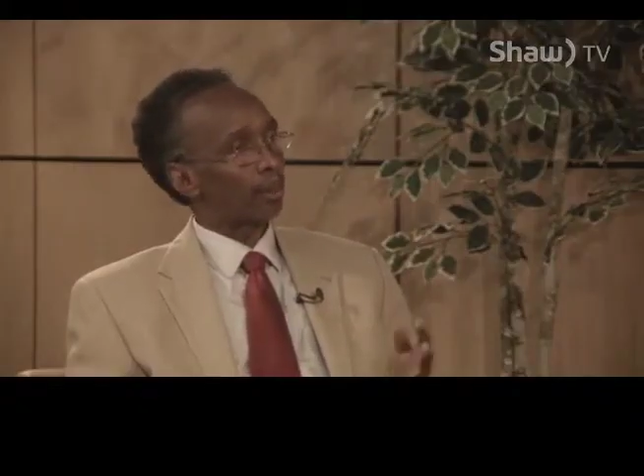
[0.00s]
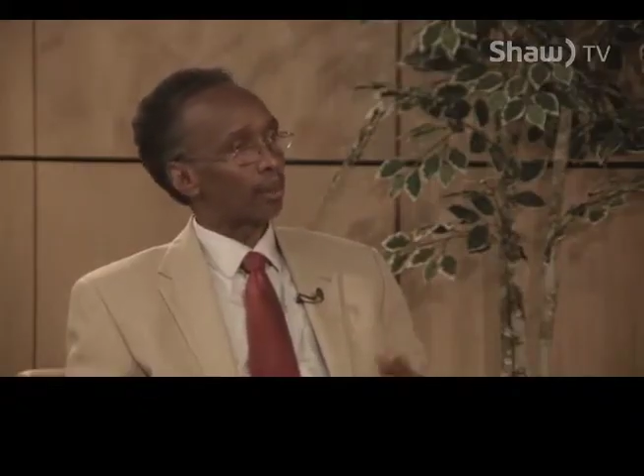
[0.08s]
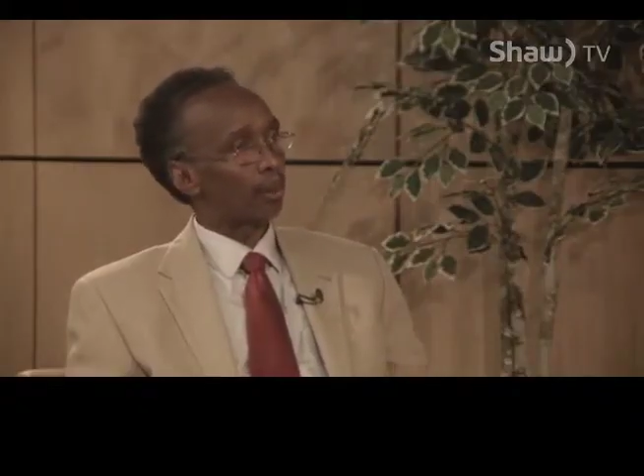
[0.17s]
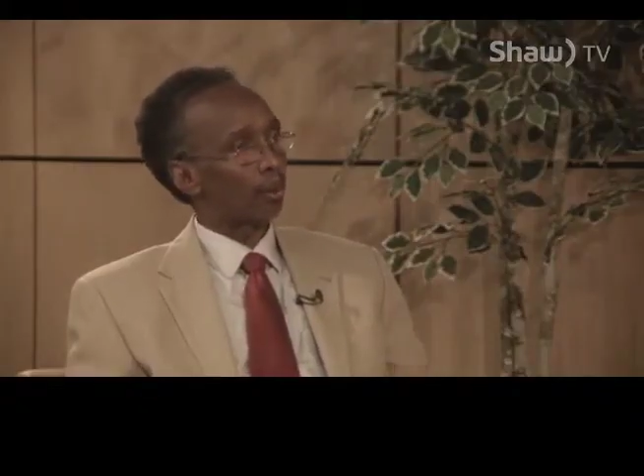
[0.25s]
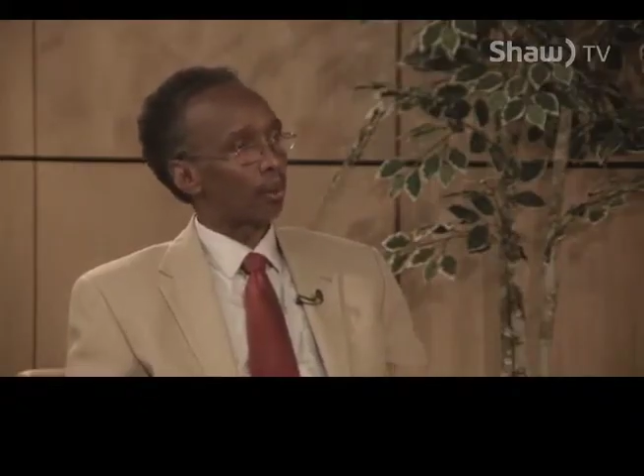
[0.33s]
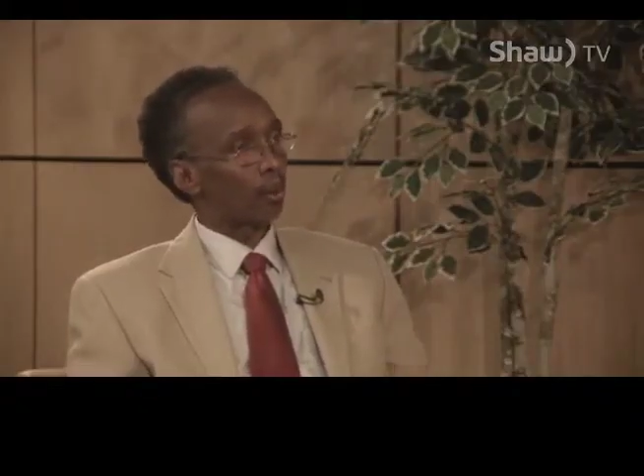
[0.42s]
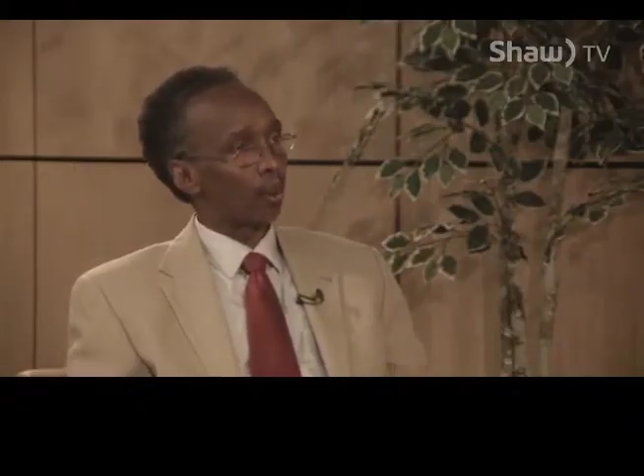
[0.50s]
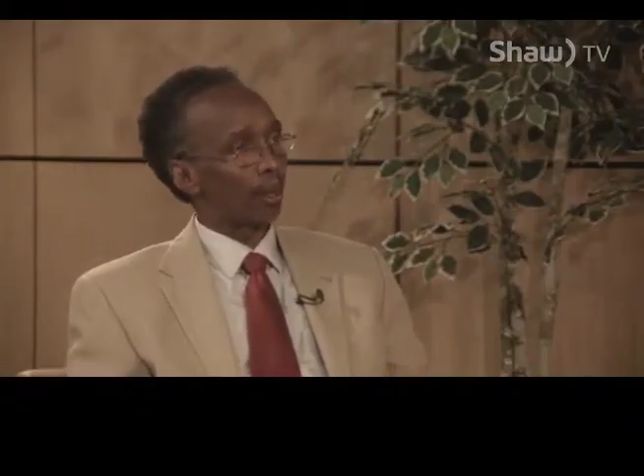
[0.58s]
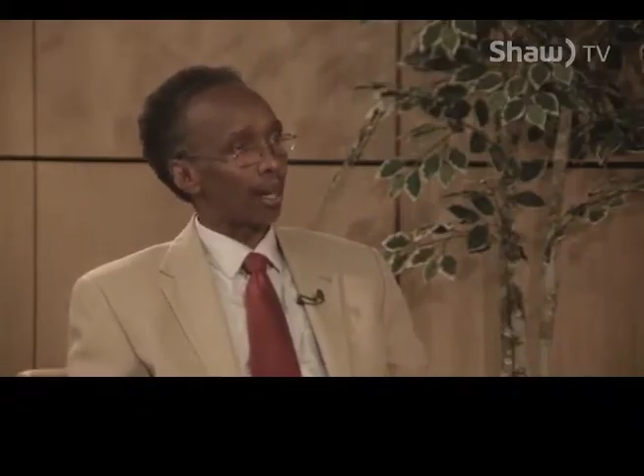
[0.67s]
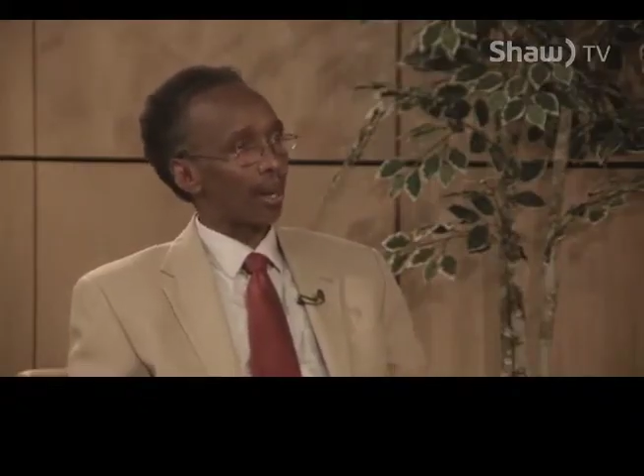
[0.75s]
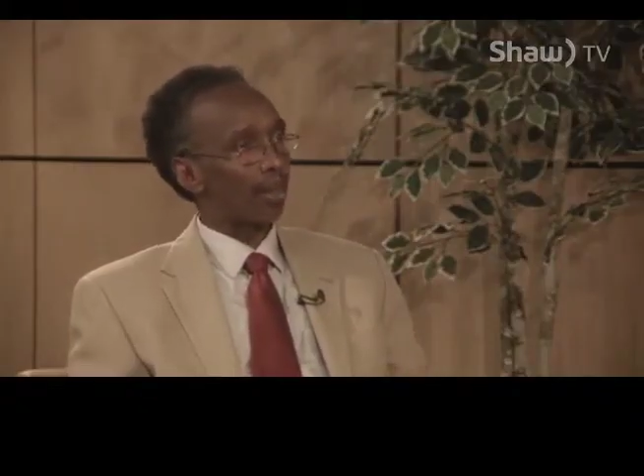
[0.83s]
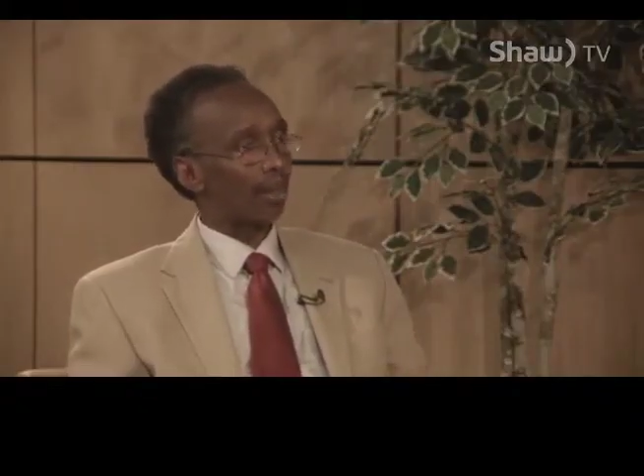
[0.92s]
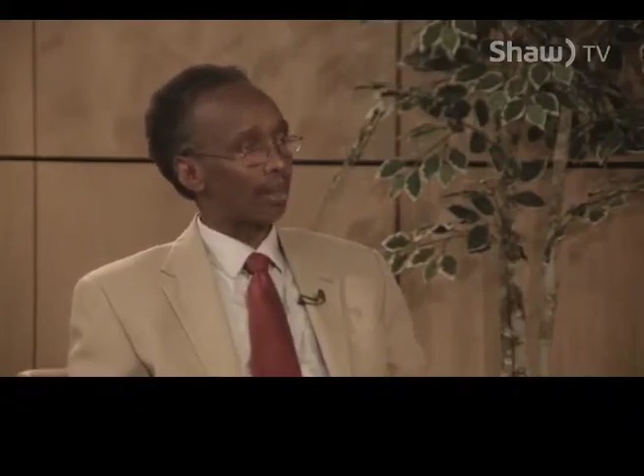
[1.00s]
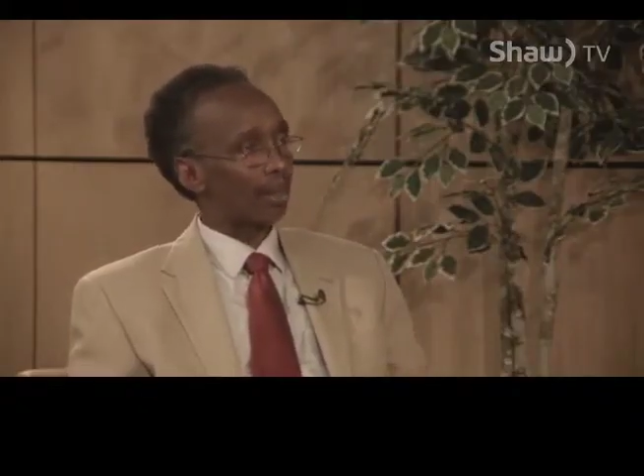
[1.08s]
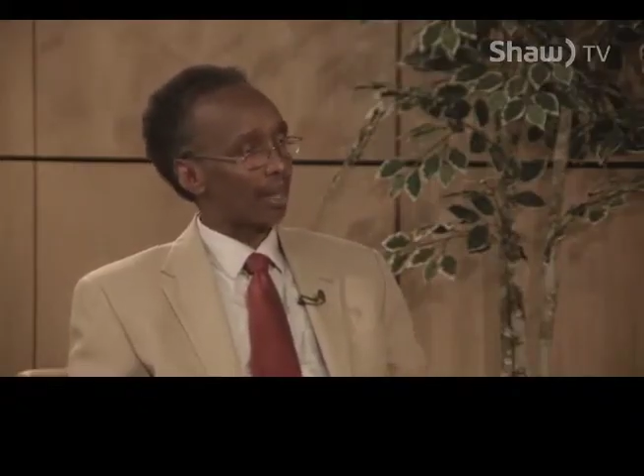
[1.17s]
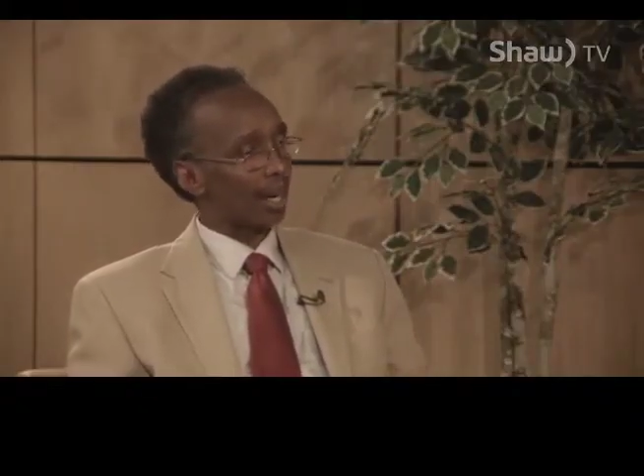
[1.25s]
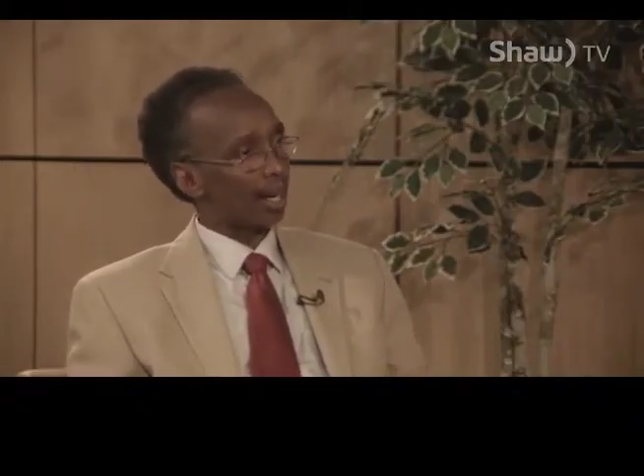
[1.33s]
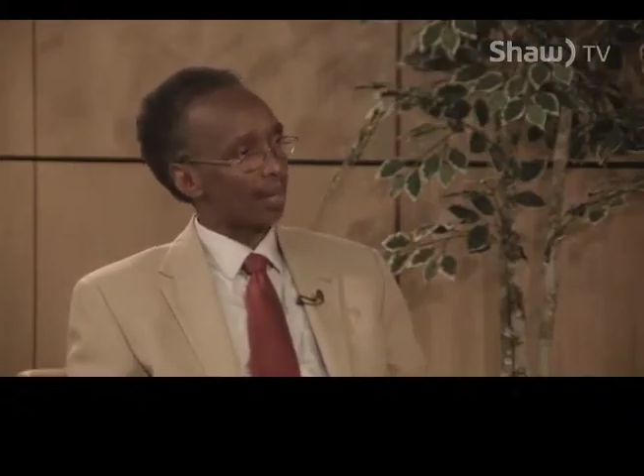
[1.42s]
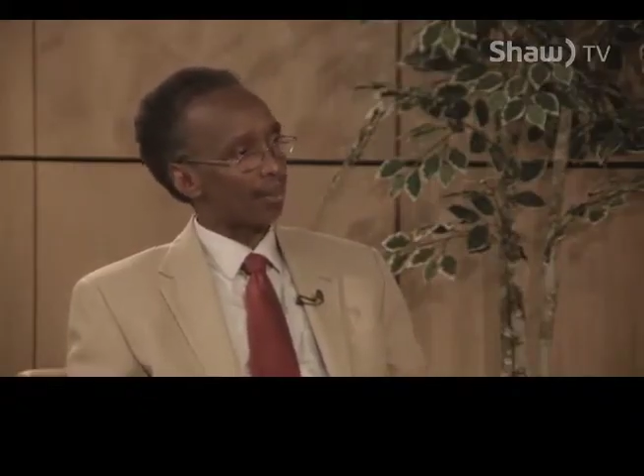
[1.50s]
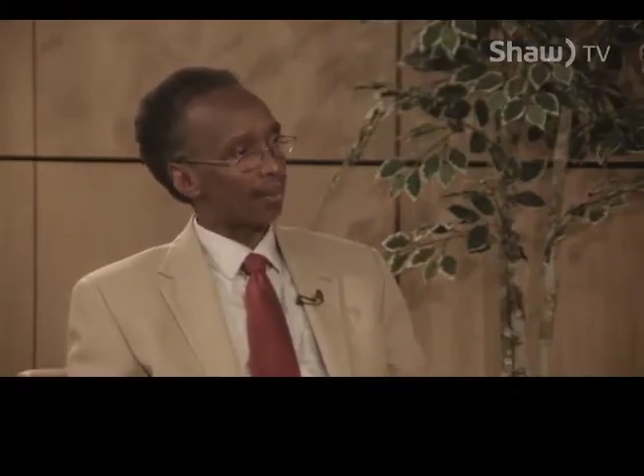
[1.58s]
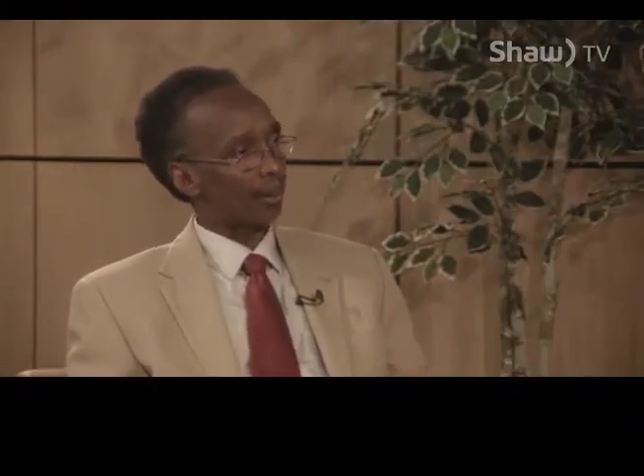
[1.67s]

So what other challenge,